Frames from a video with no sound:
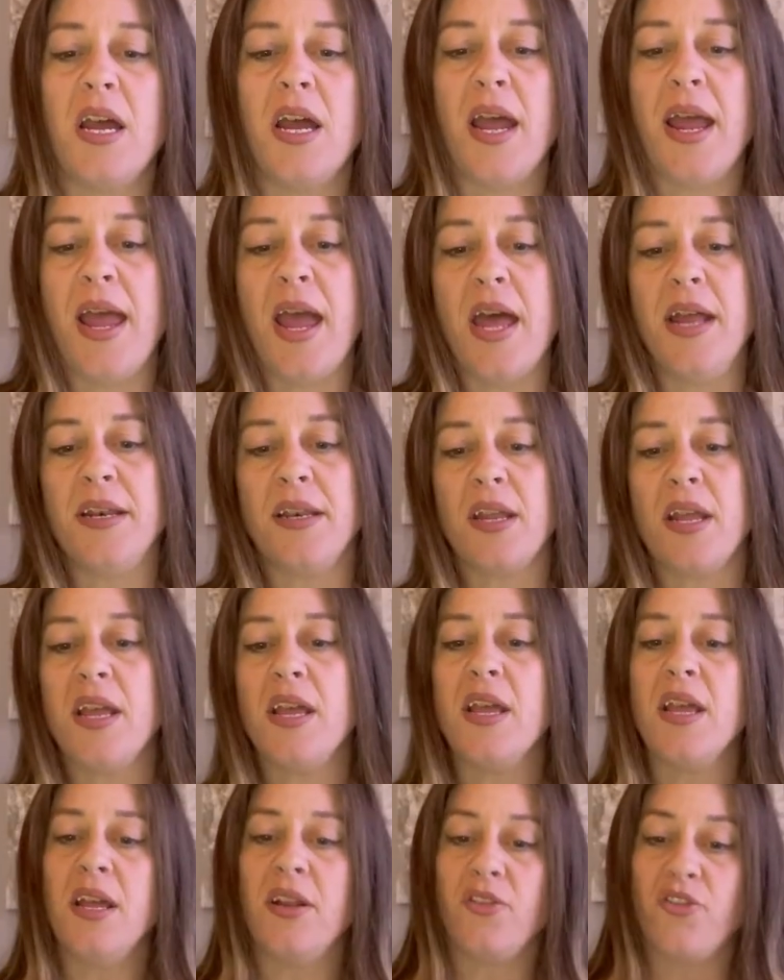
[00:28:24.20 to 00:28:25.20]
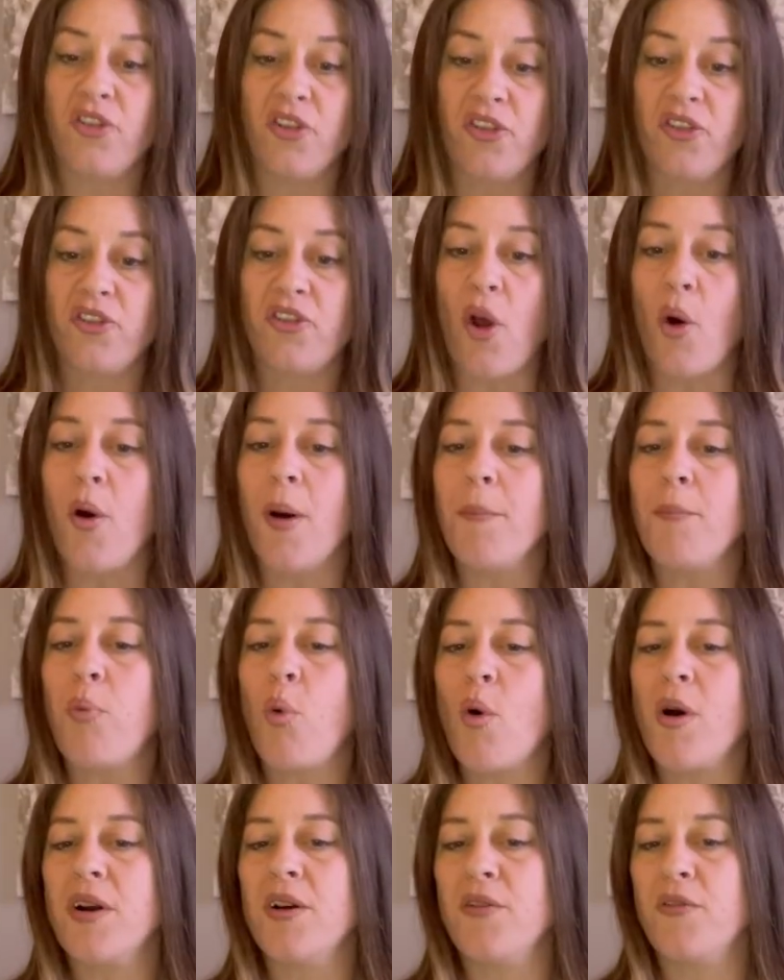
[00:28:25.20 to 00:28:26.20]
And it's just so
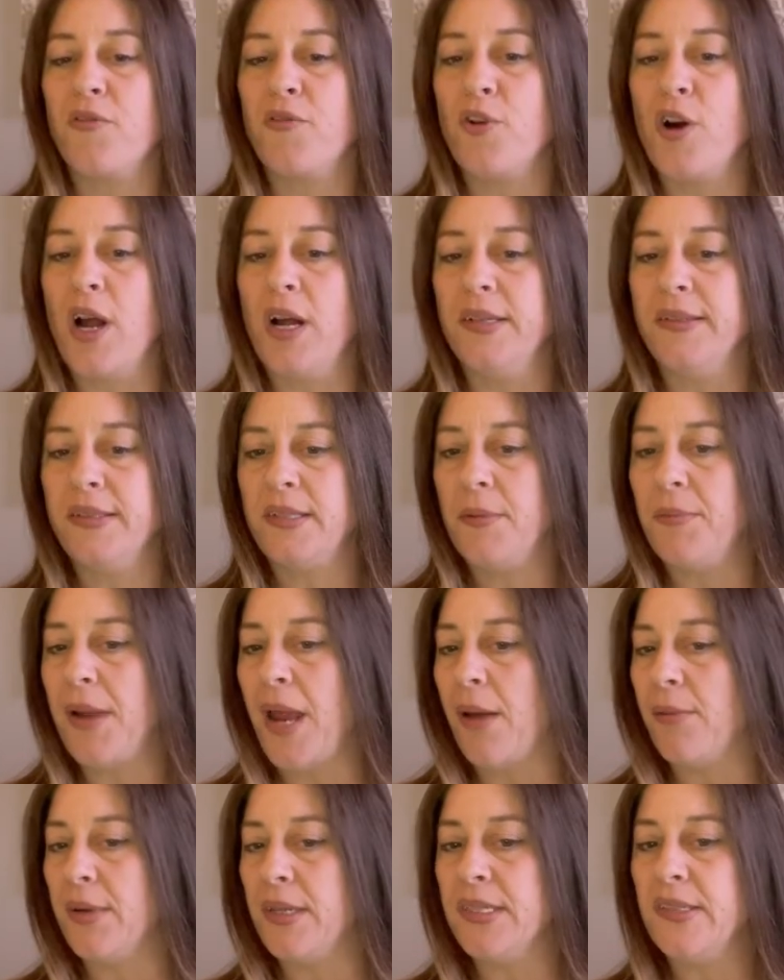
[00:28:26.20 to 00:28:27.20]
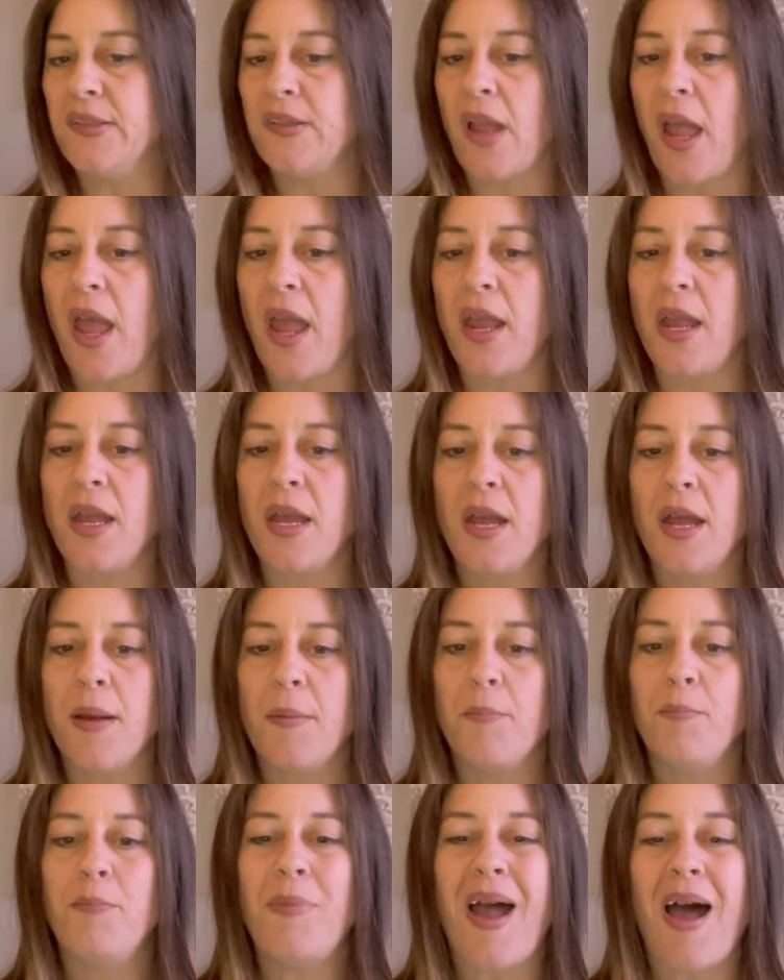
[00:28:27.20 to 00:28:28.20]
important for us to be able to stay
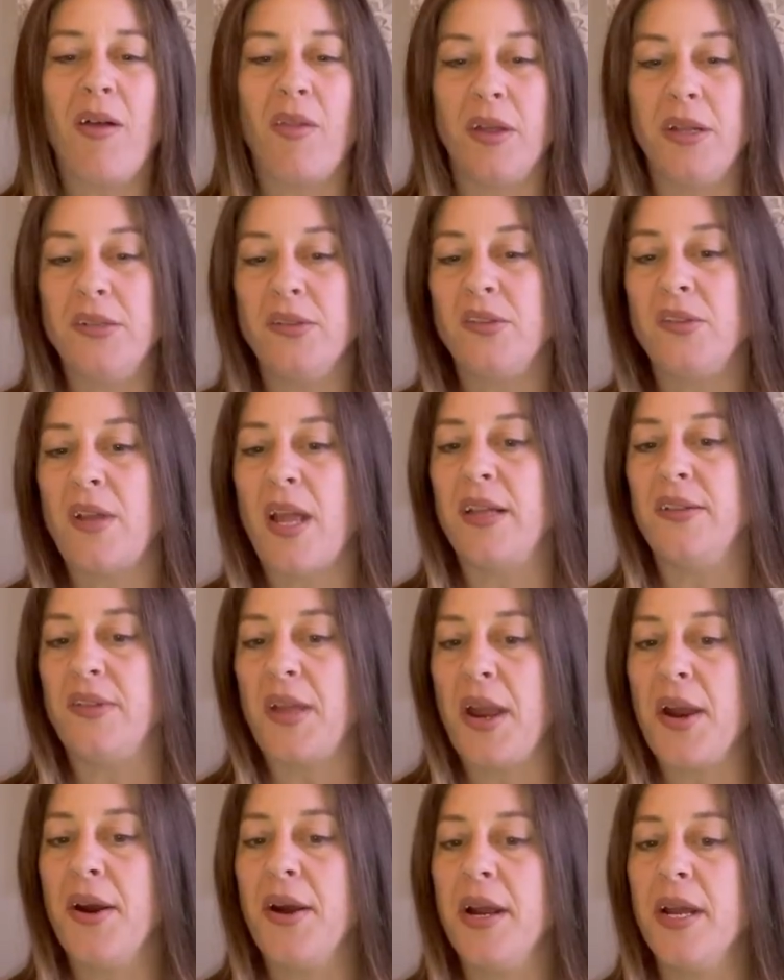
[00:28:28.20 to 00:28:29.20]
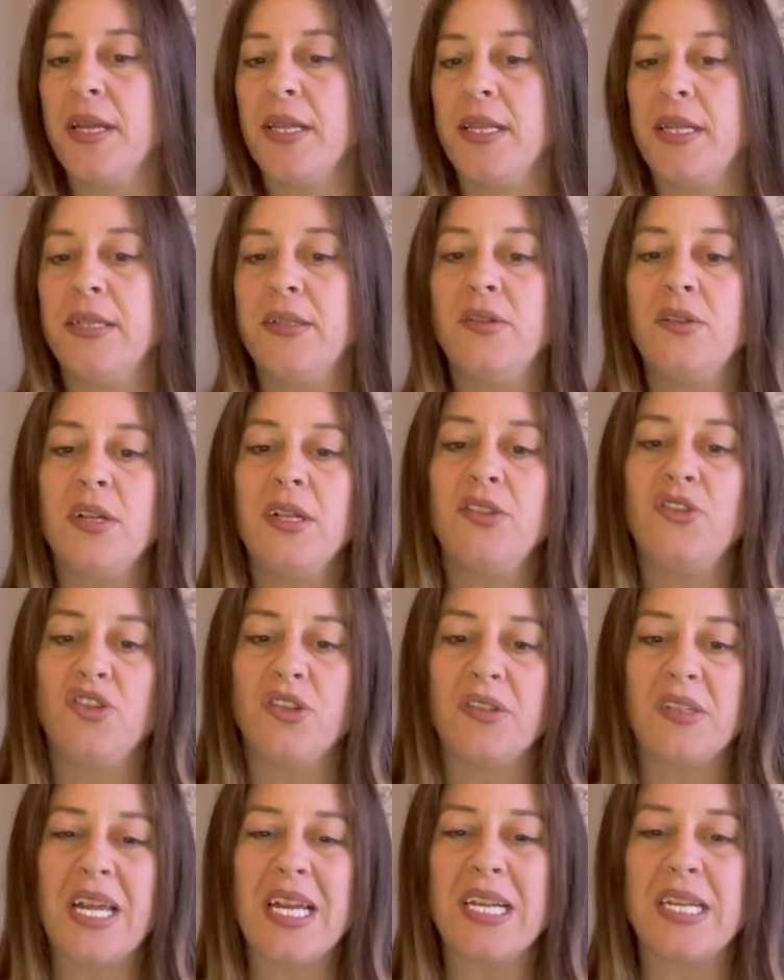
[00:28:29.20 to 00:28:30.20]
balanced as aerialists. It's
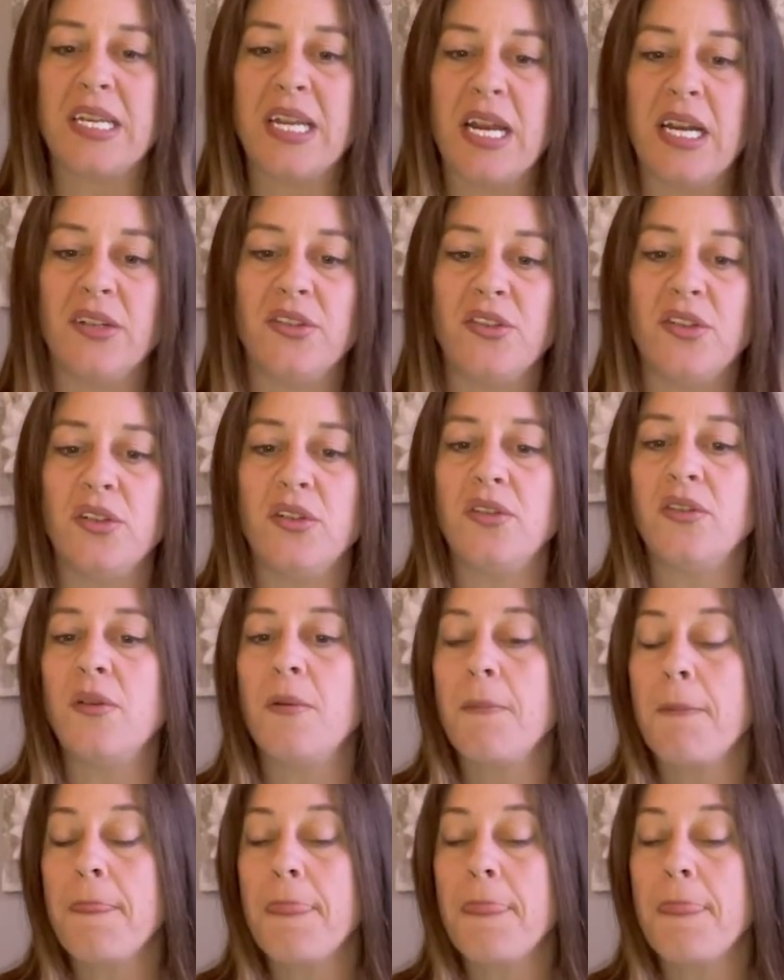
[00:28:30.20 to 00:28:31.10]
just like dancers.